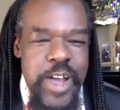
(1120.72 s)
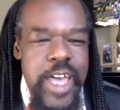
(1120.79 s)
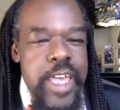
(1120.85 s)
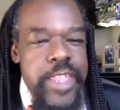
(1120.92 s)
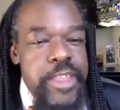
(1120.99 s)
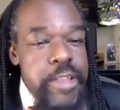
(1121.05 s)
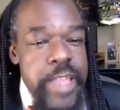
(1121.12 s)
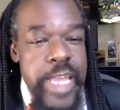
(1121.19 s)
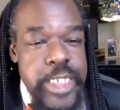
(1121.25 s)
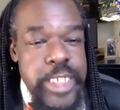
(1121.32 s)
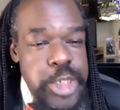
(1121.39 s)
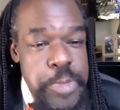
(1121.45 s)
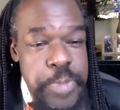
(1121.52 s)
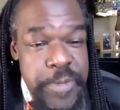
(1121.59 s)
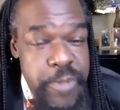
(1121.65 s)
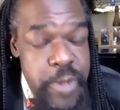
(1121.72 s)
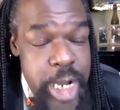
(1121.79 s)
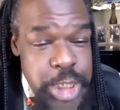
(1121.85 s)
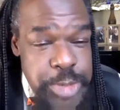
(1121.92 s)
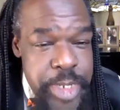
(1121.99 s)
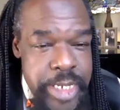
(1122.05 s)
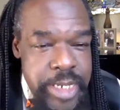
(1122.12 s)
they're like, stupid
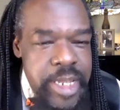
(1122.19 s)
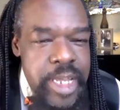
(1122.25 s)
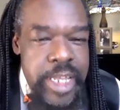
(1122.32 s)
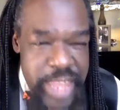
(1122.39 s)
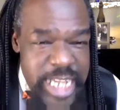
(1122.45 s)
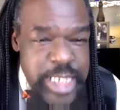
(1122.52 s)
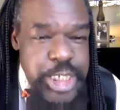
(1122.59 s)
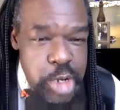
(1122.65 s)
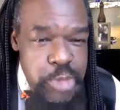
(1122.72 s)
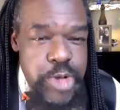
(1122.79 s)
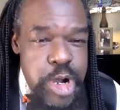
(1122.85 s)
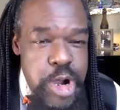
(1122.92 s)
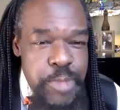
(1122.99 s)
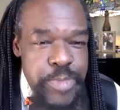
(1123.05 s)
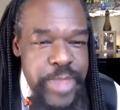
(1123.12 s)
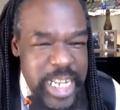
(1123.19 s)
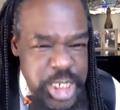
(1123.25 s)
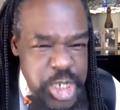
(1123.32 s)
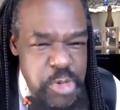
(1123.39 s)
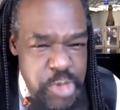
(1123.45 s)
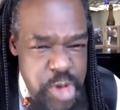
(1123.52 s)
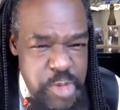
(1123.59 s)
freshman, that's your room. That's
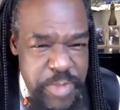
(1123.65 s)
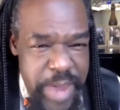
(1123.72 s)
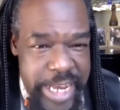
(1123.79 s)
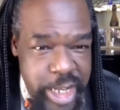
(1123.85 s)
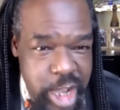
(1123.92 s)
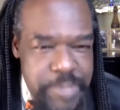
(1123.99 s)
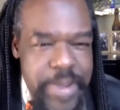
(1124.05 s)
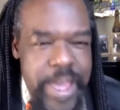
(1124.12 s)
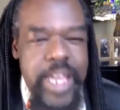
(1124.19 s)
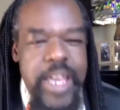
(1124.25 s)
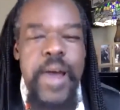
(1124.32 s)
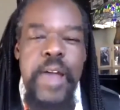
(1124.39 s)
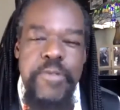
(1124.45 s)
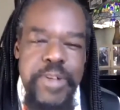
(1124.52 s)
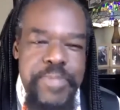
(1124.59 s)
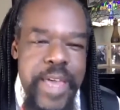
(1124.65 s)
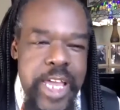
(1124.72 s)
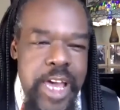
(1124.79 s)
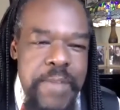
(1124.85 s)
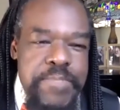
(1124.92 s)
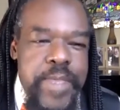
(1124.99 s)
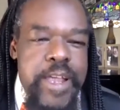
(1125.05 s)
your roommate. Go back up. I went back
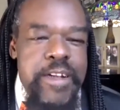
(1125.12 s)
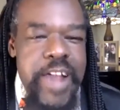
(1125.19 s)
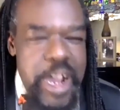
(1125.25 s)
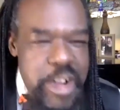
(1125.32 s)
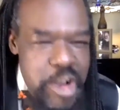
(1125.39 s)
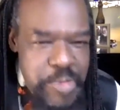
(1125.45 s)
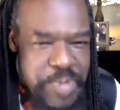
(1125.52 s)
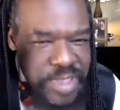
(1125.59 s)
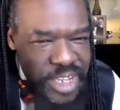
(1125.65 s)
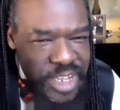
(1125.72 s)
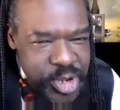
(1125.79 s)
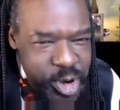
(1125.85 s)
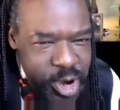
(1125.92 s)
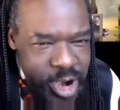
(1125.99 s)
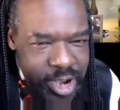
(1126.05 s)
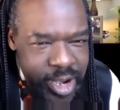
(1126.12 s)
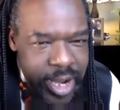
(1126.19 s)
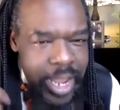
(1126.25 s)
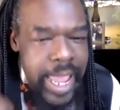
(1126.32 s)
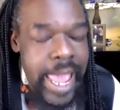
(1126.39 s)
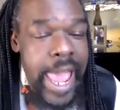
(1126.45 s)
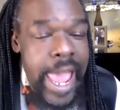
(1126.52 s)
up there. I opened the door,
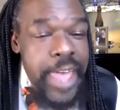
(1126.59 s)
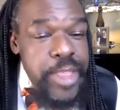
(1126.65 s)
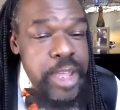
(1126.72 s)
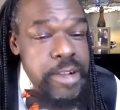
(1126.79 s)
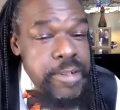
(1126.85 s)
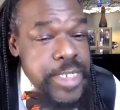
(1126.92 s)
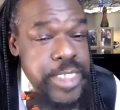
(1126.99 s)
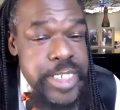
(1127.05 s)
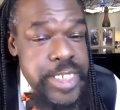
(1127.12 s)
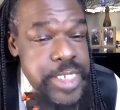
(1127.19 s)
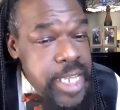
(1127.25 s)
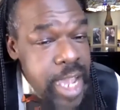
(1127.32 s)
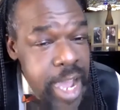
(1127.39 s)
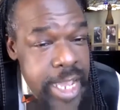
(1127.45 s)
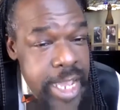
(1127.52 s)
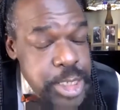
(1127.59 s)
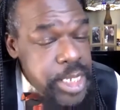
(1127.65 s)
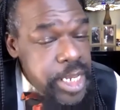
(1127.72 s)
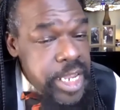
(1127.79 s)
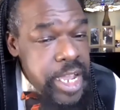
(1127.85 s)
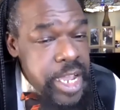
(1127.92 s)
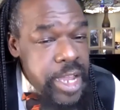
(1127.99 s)
and there was this guy
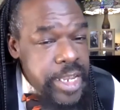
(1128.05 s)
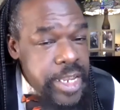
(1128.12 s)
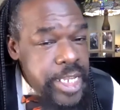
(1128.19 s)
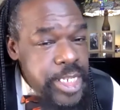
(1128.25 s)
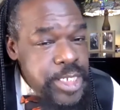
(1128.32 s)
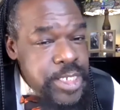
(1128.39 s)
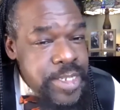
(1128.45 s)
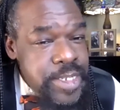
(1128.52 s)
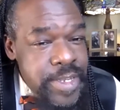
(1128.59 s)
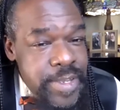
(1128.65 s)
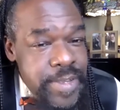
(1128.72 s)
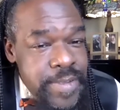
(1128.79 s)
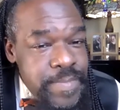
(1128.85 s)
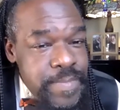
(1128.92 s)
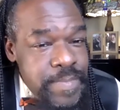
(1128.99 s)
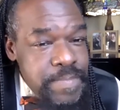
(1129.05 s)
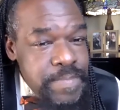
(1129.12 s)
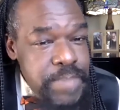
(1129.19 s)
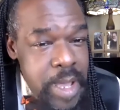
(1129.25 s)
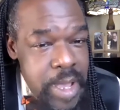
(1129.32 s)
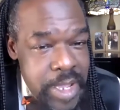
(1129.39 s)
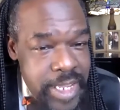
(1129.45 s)
sitting on his
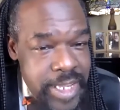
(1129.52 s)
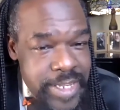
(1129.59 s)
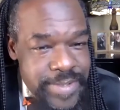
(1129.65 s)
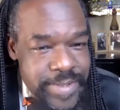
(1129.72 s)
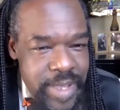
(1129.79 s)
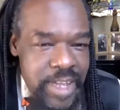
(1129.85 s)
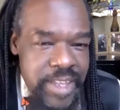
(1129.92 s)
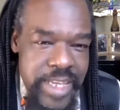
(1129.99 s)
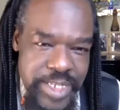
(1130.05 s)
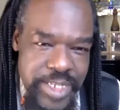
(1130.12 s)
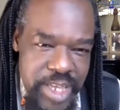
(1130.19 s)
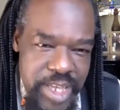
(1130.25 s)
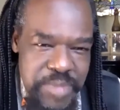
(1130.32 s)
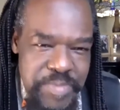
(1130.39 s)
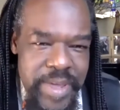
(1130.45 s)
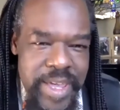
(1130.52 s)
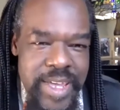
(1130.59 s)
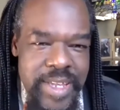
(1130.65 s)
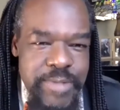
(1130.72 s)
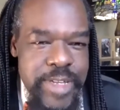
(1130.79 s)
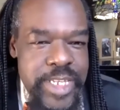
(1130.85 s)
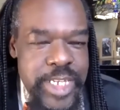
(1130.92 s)
bunk, on his other
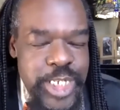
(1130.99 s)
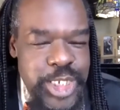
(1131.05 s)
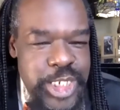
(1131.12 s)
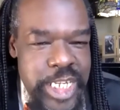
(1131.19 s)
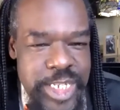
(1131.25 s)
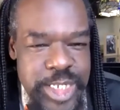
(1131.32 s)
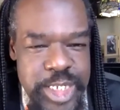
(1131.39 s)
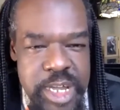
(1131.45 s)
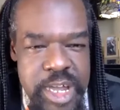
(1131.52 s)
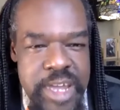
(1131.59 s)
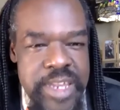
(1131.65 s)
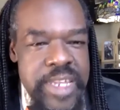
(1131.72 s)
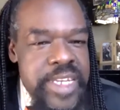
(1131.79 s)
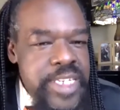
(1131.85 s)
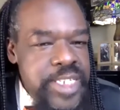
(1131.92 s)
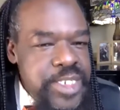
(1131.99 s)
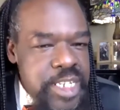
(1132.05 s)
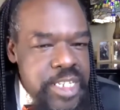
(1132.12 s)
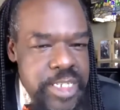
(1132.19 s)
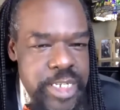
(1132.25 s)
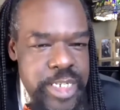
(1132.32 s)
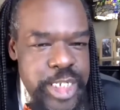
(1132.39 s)
bed, with his jeans on and his
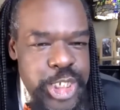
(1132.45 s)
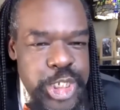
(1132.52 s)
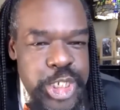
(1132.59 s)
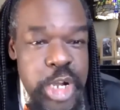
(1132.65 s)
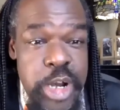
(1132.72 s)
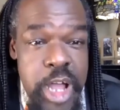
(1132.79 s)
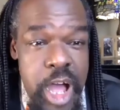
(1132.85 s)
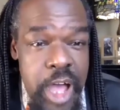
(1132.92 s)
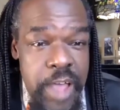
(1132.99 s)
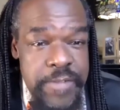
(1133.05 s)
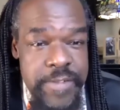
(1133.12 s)
shirt off,